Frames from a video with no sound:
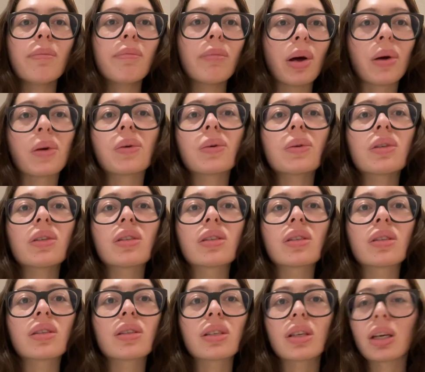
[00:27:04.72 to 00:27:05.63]

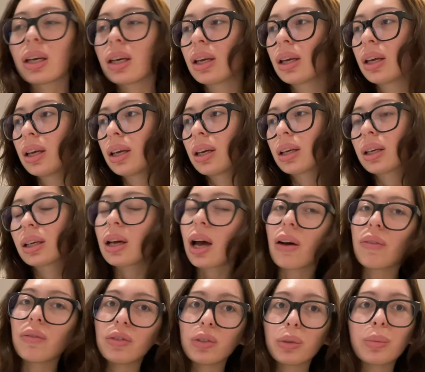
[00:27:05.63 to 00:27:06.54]
most
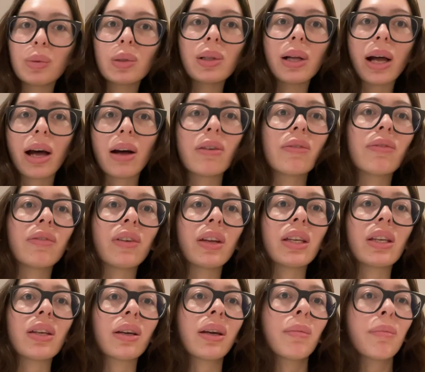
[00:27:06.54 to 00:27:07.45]
comfortable
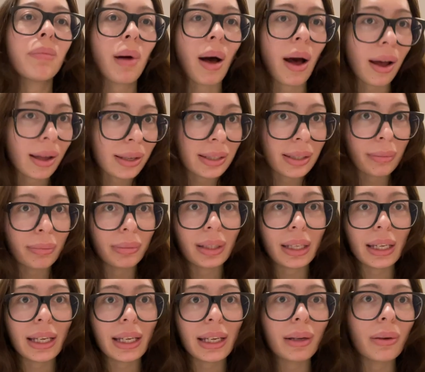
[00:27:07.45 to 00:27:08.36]
outfit you can
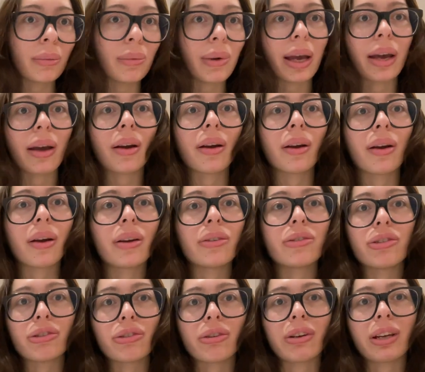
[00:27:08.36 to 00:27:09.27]
possibly wear
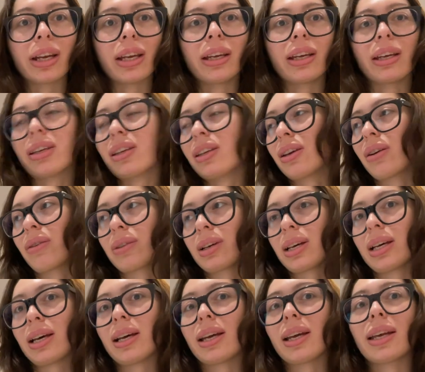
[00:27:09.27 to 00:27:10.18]
during
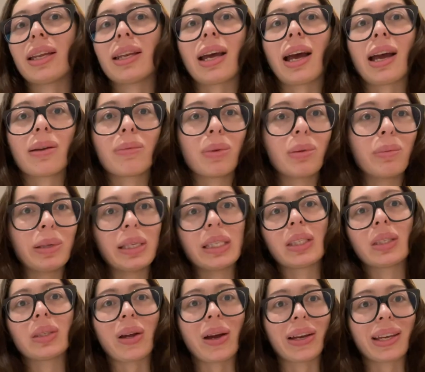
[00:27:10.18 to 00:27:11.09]
yoga and I will be
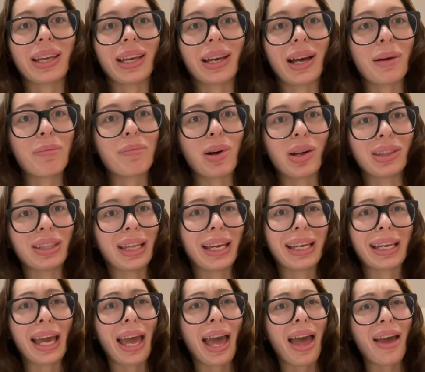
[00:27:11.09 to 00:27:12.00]
stocking up on
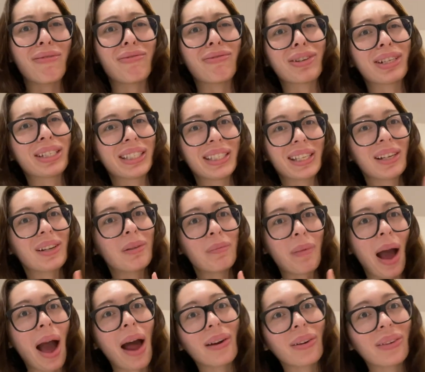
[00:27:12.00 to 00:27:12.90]
like every single
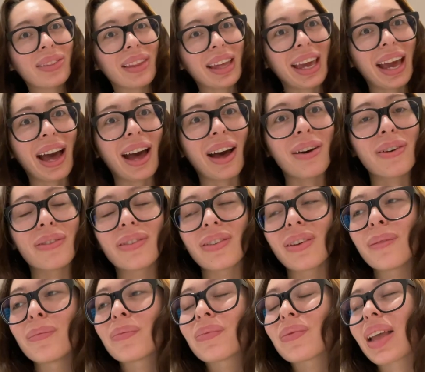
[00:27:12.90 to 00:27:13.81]
pattern they have.
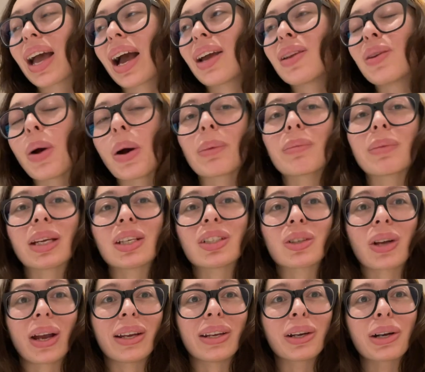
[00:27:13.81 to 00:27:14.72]
I know I'm like
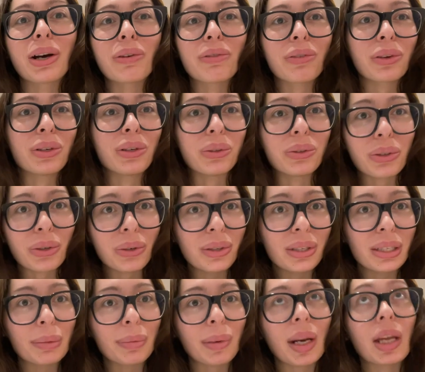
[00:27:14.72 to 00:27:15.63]
trying to go for
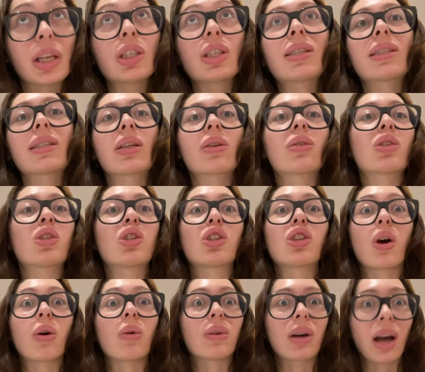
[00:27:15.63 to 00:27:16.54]
neutrals but I just they're
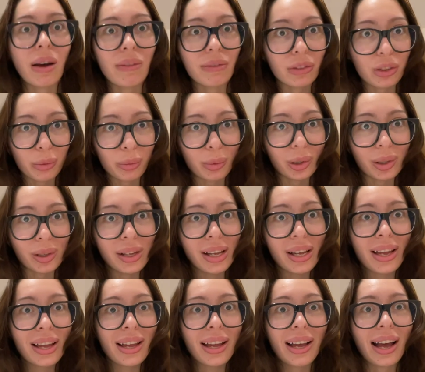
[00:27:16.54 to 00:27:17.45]
so comfortable.
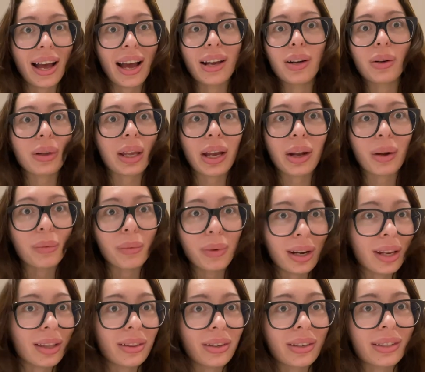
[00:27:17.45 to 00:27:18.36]
I don't care
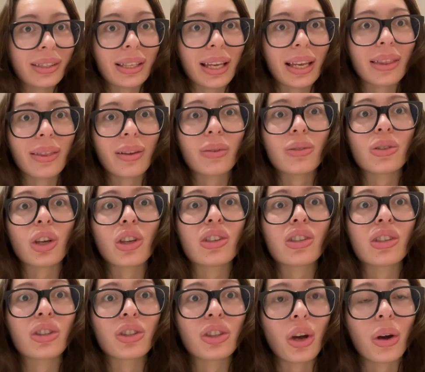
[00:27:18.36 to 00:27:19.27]
what it looks like they're
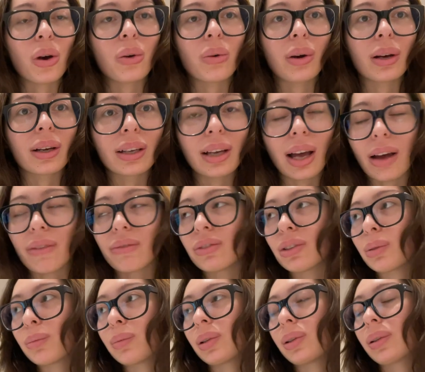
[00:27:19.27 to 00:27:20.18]
just so
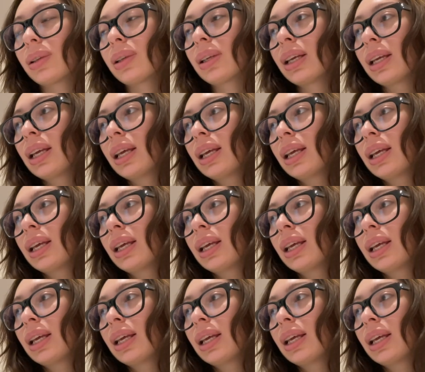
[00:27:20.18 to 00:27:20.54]
comfortable.